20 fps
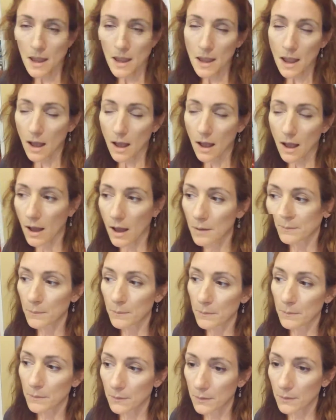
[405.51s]

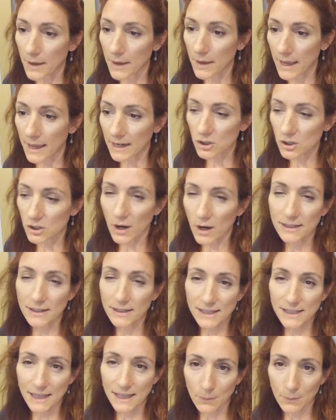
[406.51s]
And I tried a
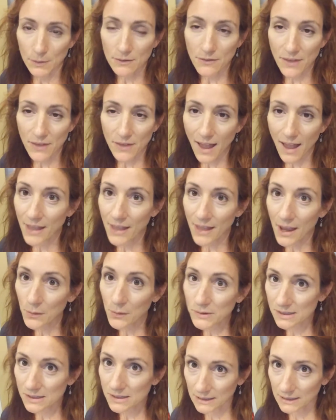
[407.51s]
sample of that, and that was
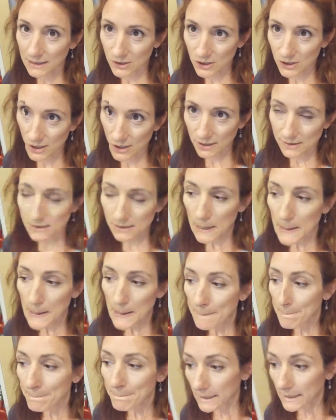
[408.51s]
delicious,
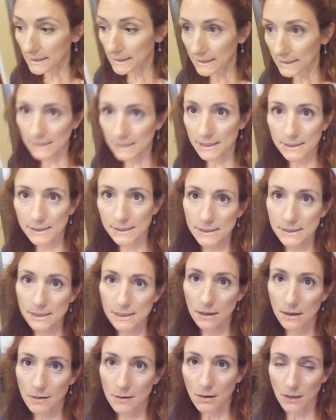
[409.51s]
but it is
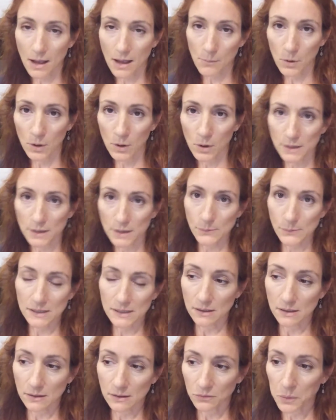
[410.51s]
a lot more
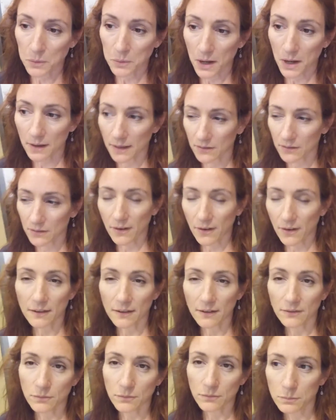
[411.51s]
expensive, probably like $5
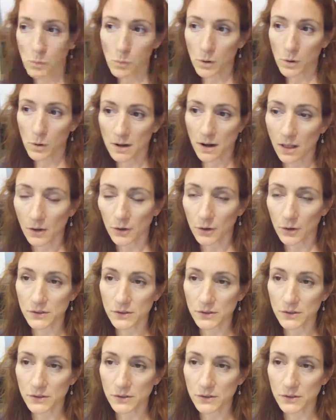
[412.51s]
more